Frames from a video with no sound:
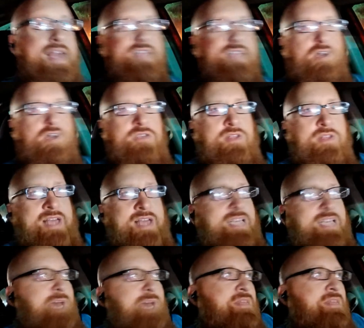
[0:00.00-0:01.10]
is also that
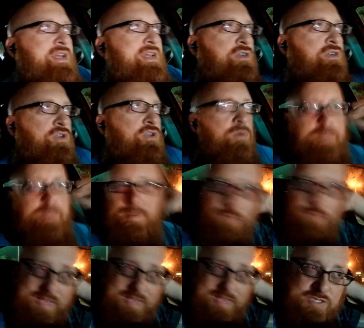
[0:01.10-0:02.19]
time of the year, too, when
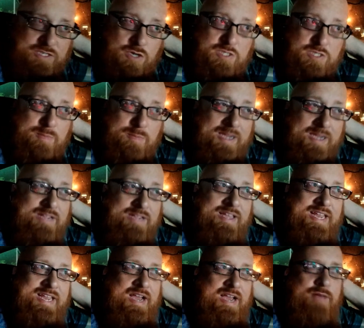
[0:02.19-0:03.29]
people like start
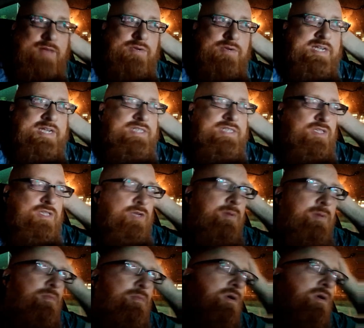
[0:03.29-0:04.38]
speculating on rookies a little
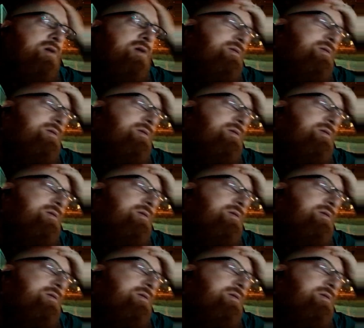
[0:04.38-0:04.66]
bit more,